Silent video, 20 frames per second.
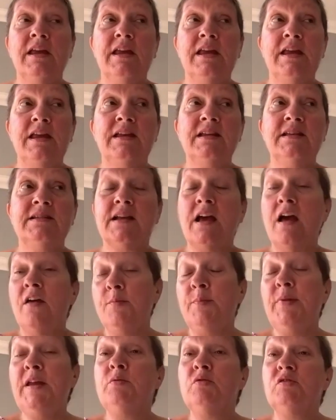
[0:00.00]
is other
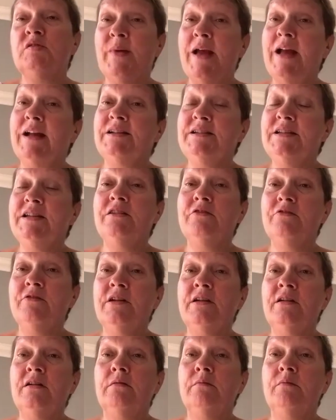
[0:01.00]
people's
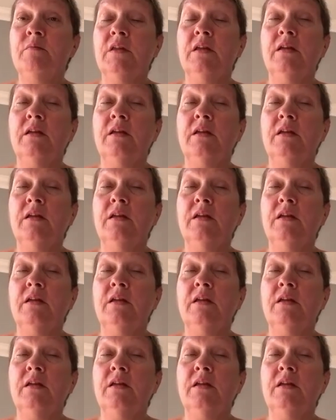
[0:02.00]
bacteria